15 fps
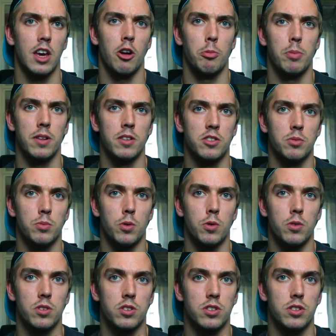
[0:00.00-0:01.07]
helping
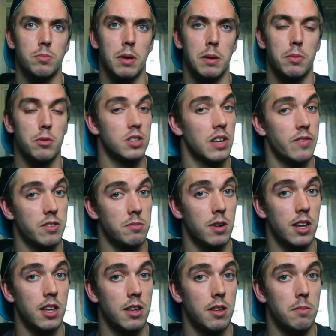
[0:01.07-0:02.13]
towards people saving
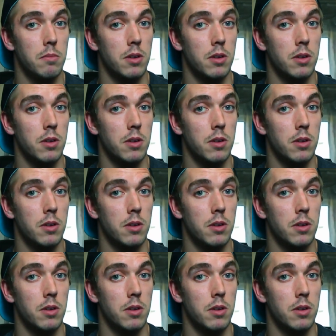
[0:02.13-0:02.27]
money,